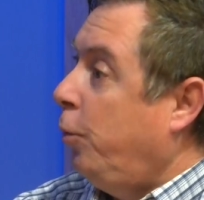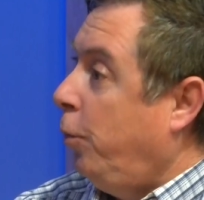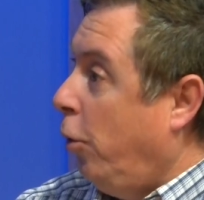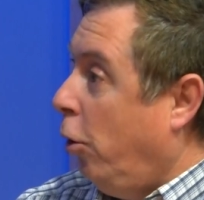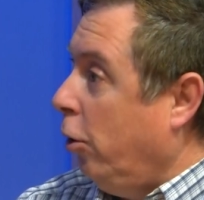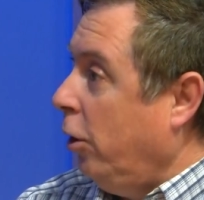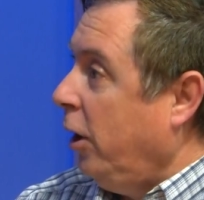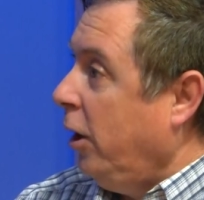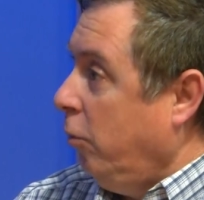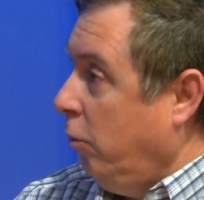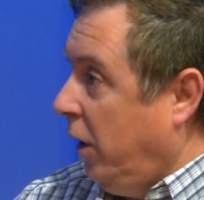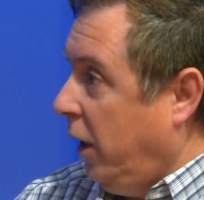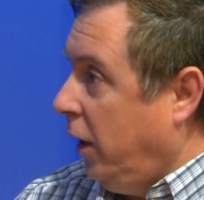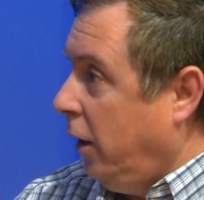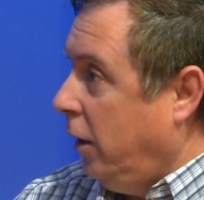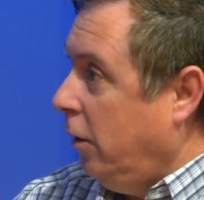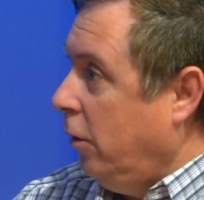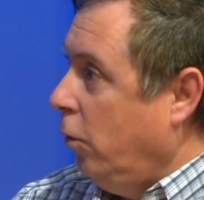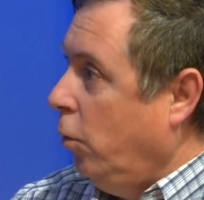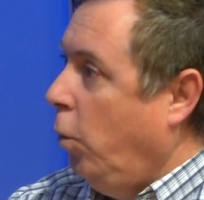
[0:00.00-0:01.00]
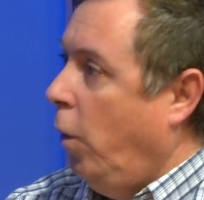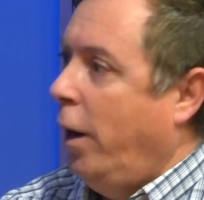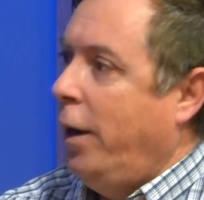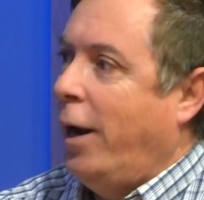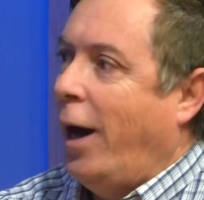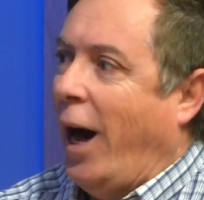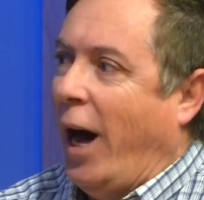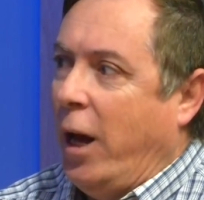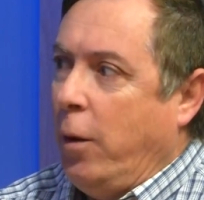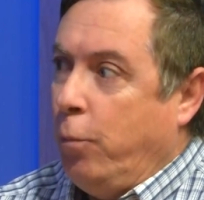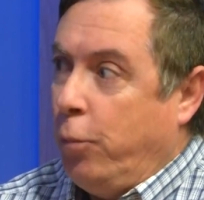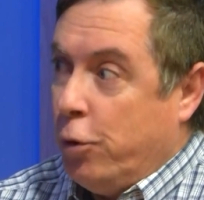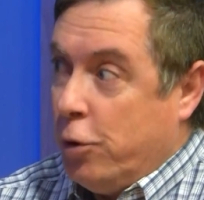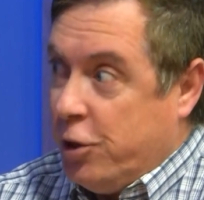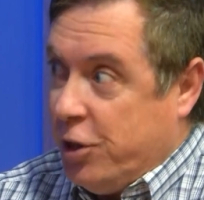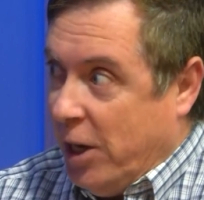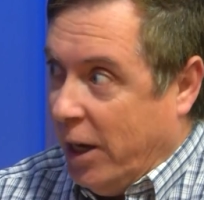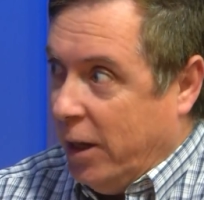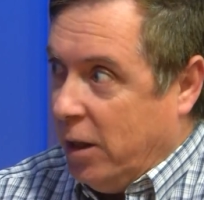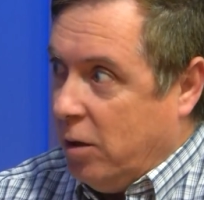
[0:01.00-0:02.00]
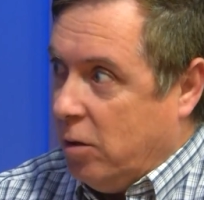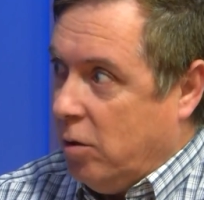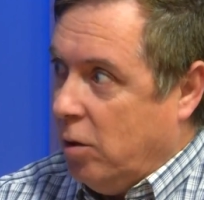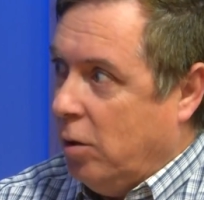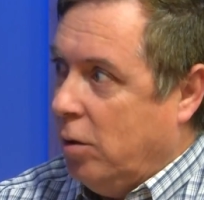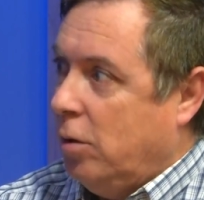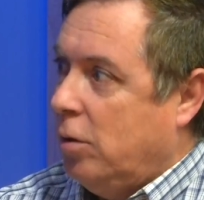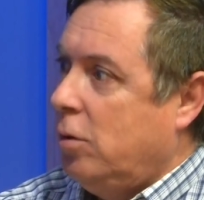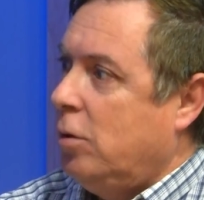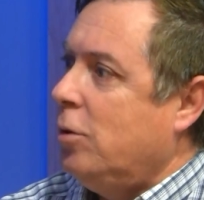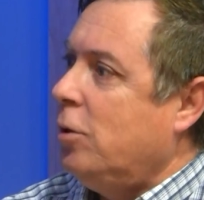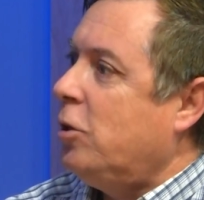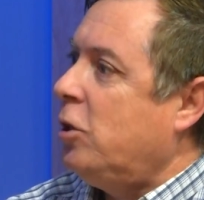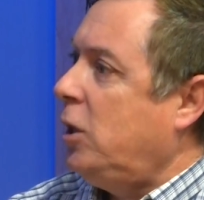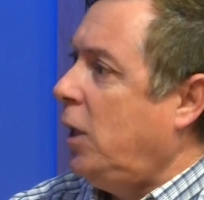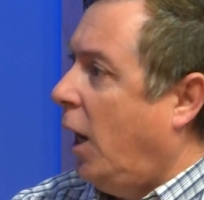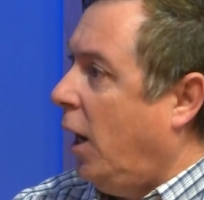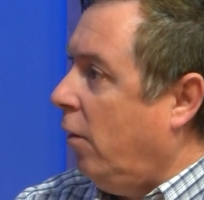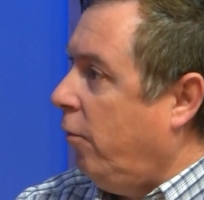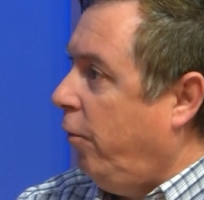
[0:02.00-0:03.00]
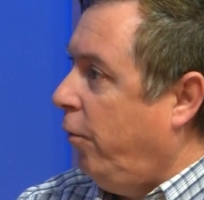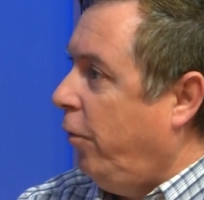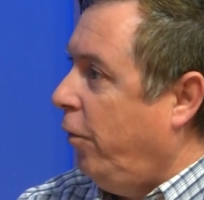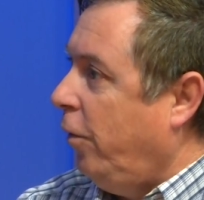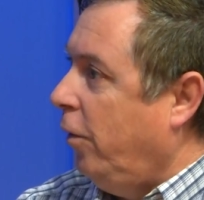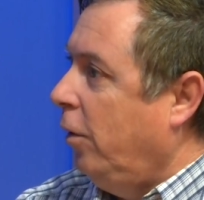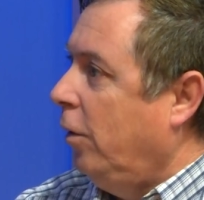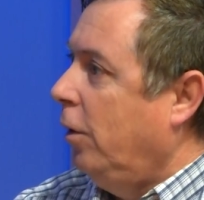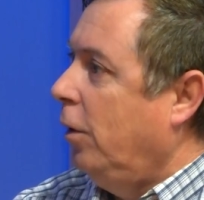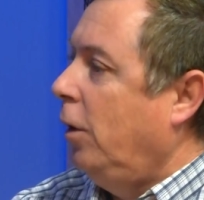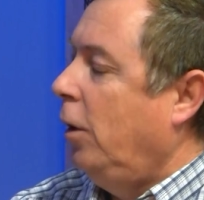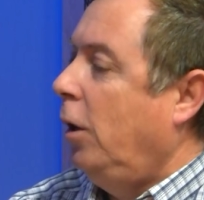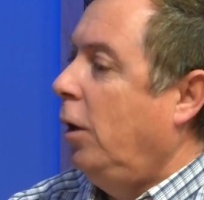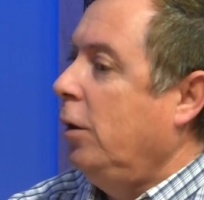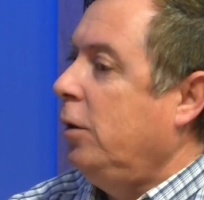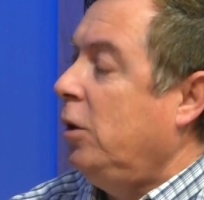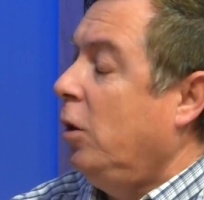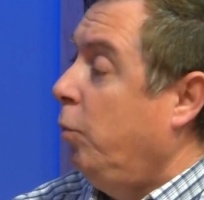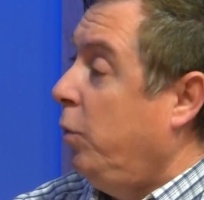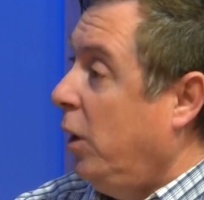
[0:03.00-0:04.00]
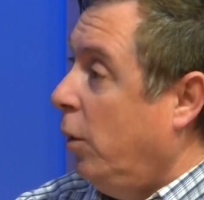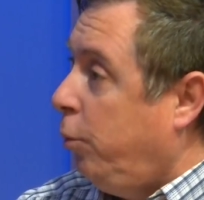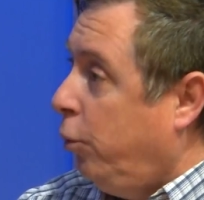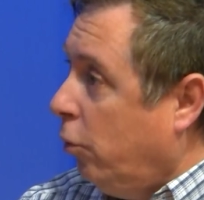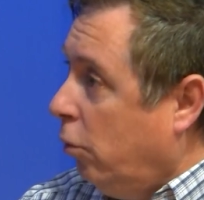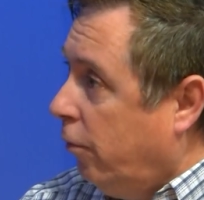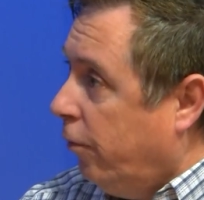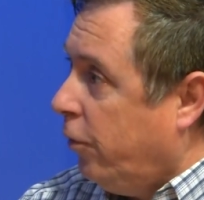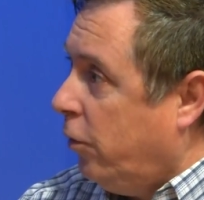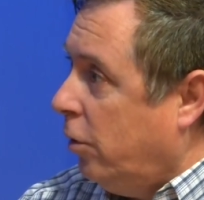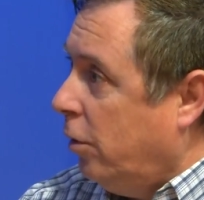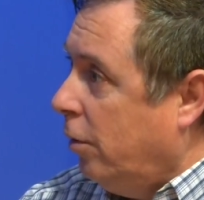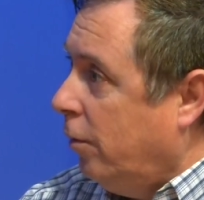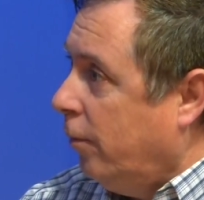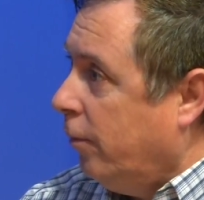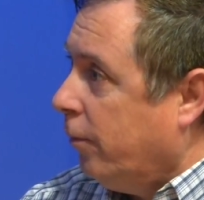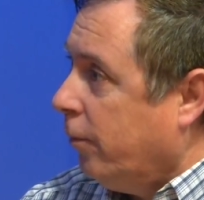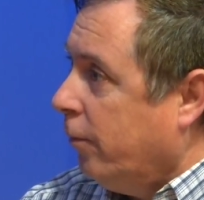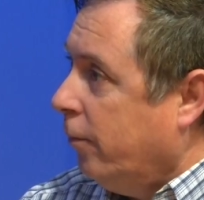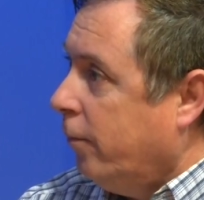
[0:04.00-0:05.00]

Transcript: supporting me when I present stuff to be approved,